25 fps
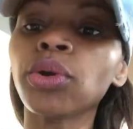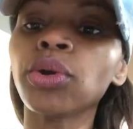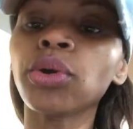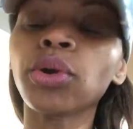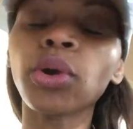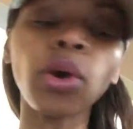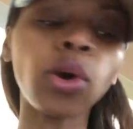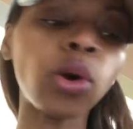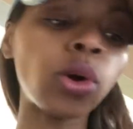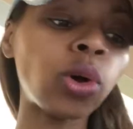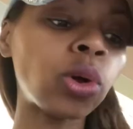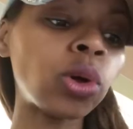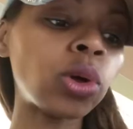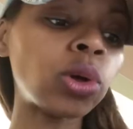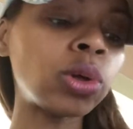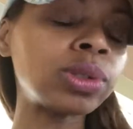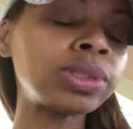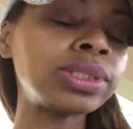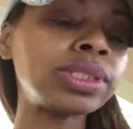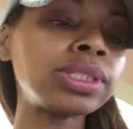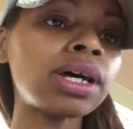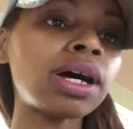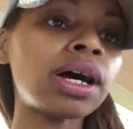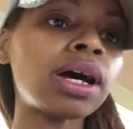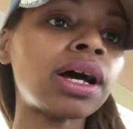
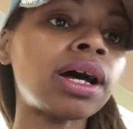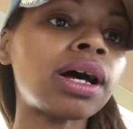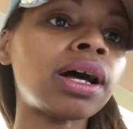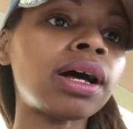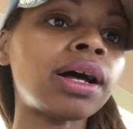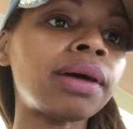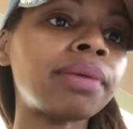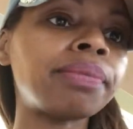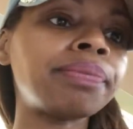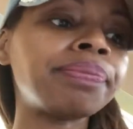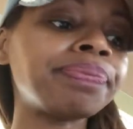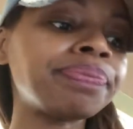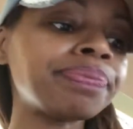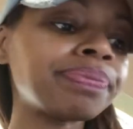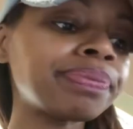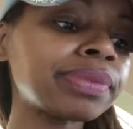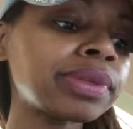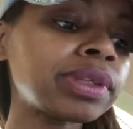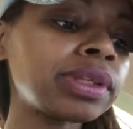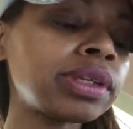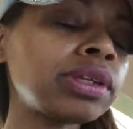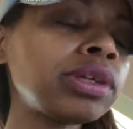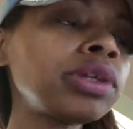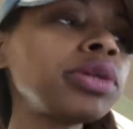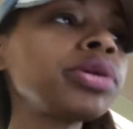gold,
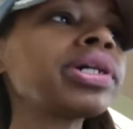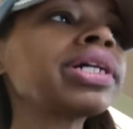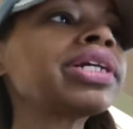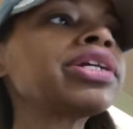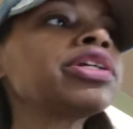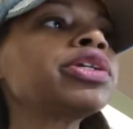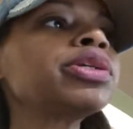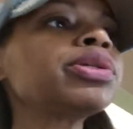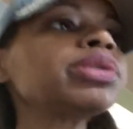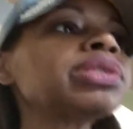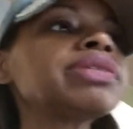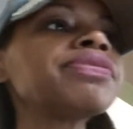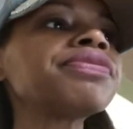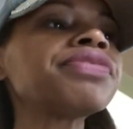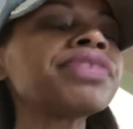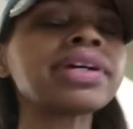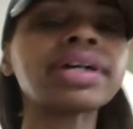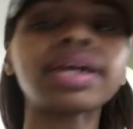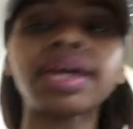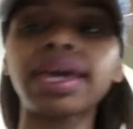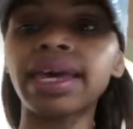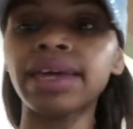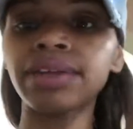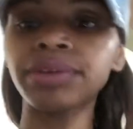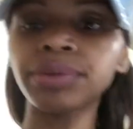you could use them for
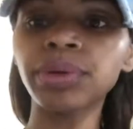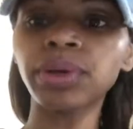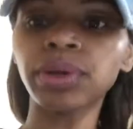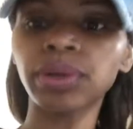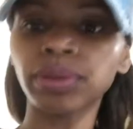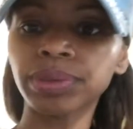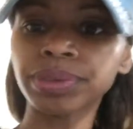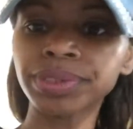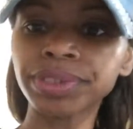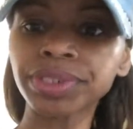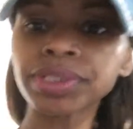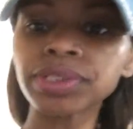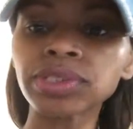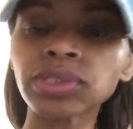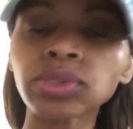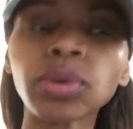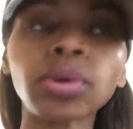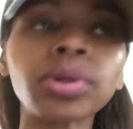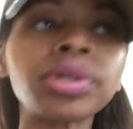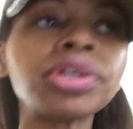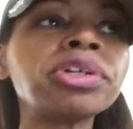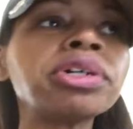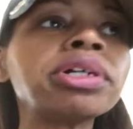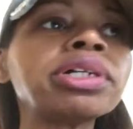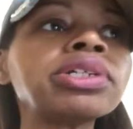candle holders,
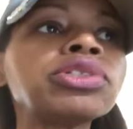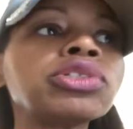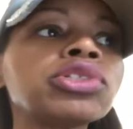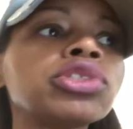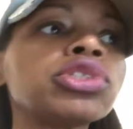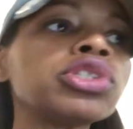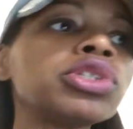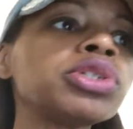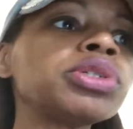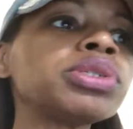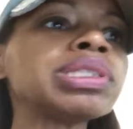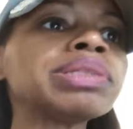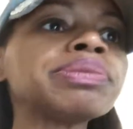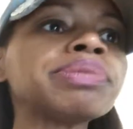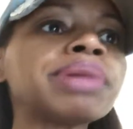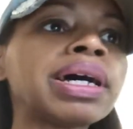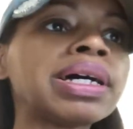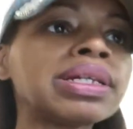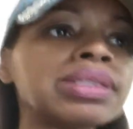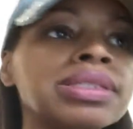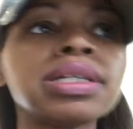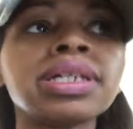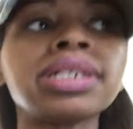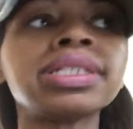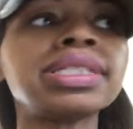or you could just use them
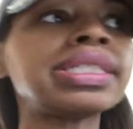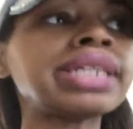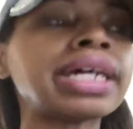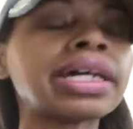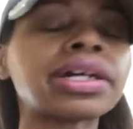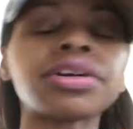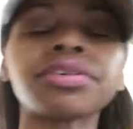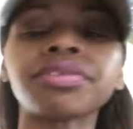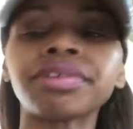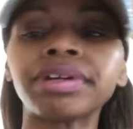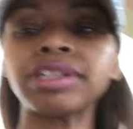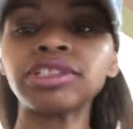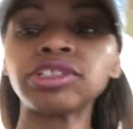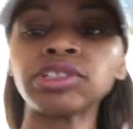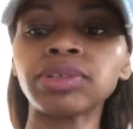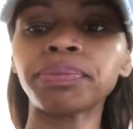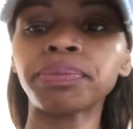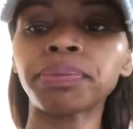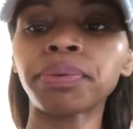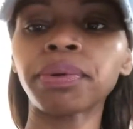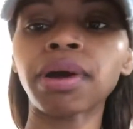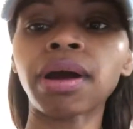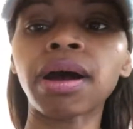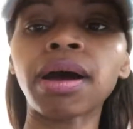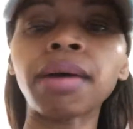as a decoration
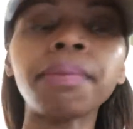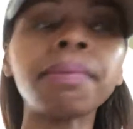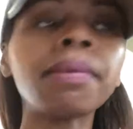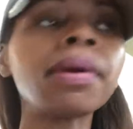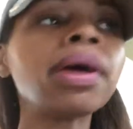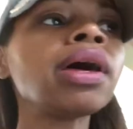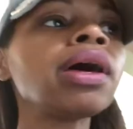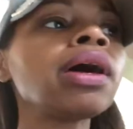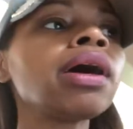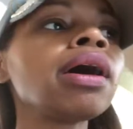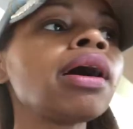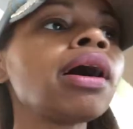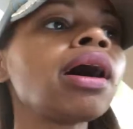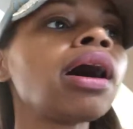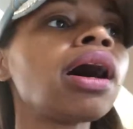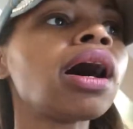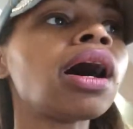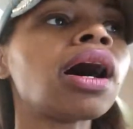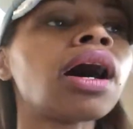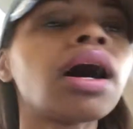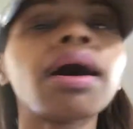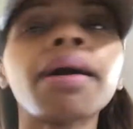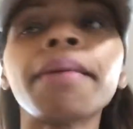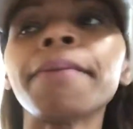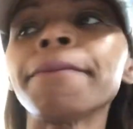prop,
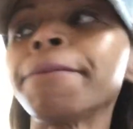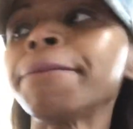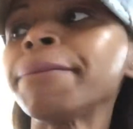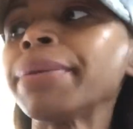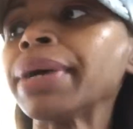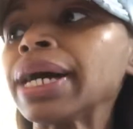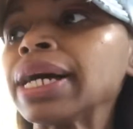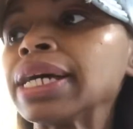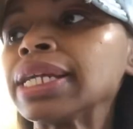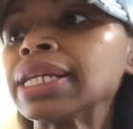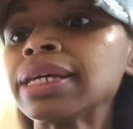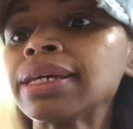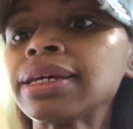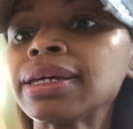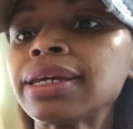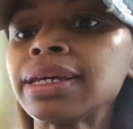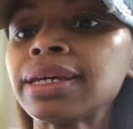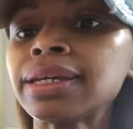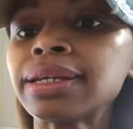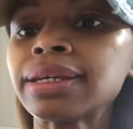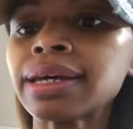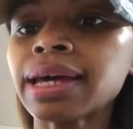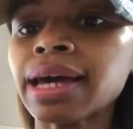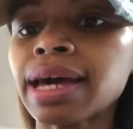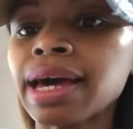but
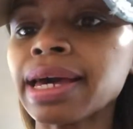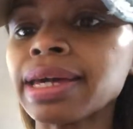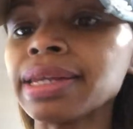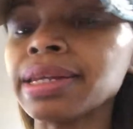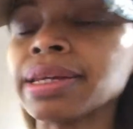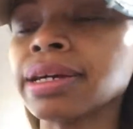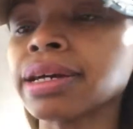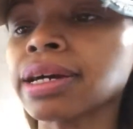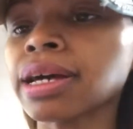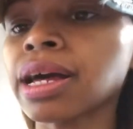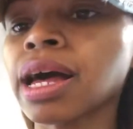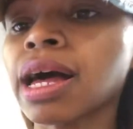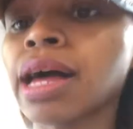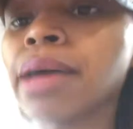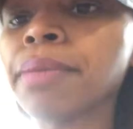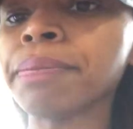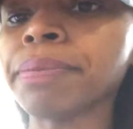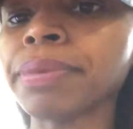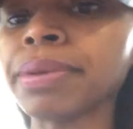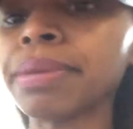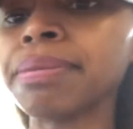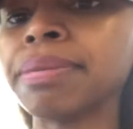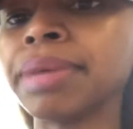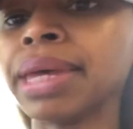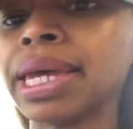it kind of
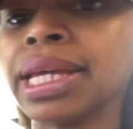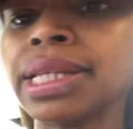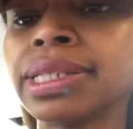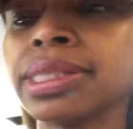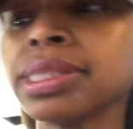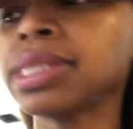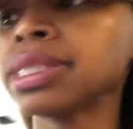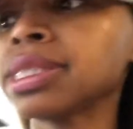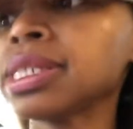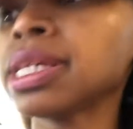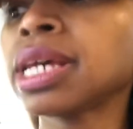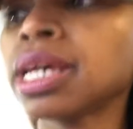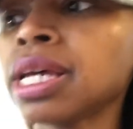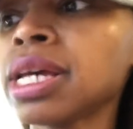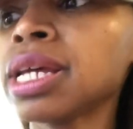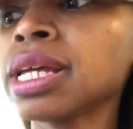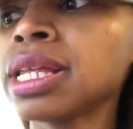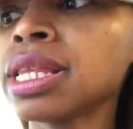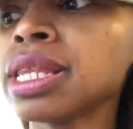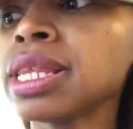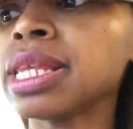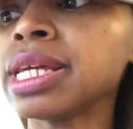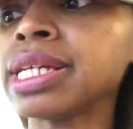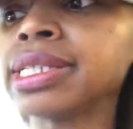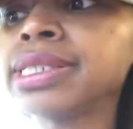complements
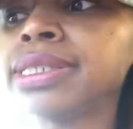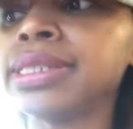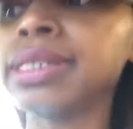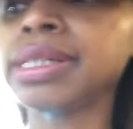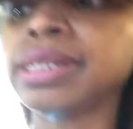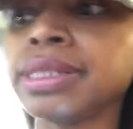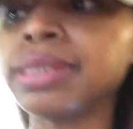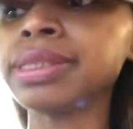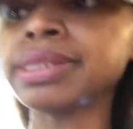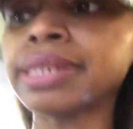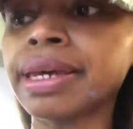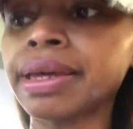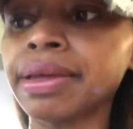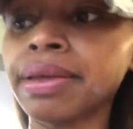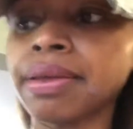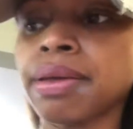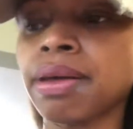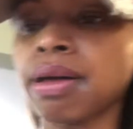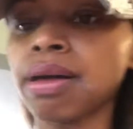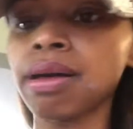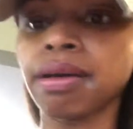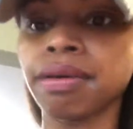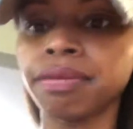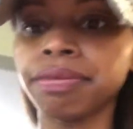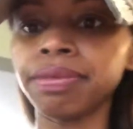the
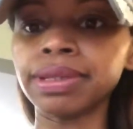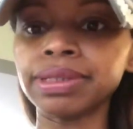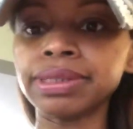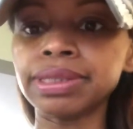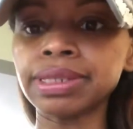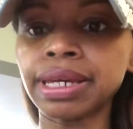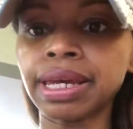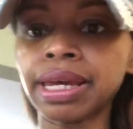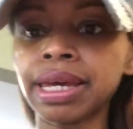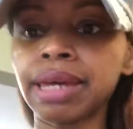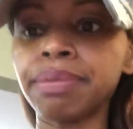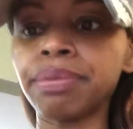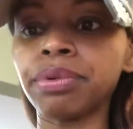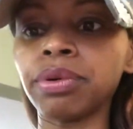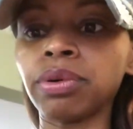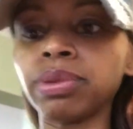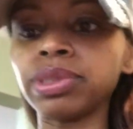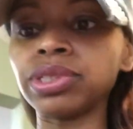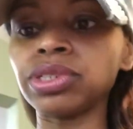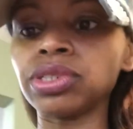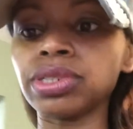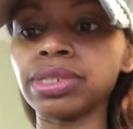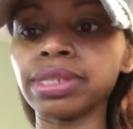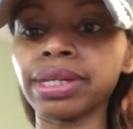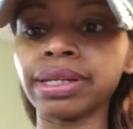detail of the table,
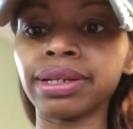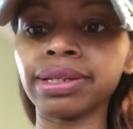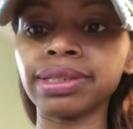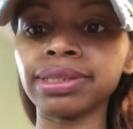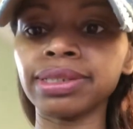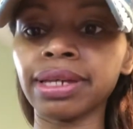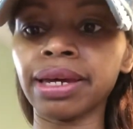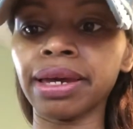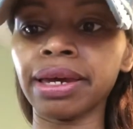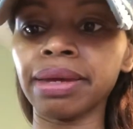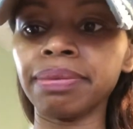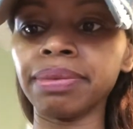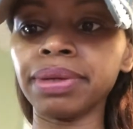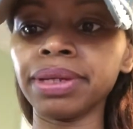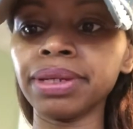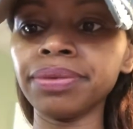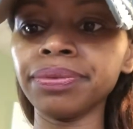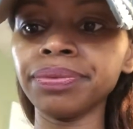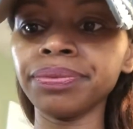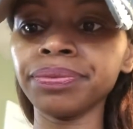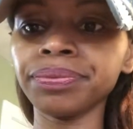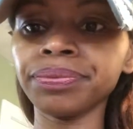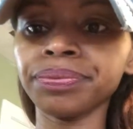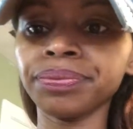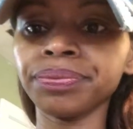which is like a diamond.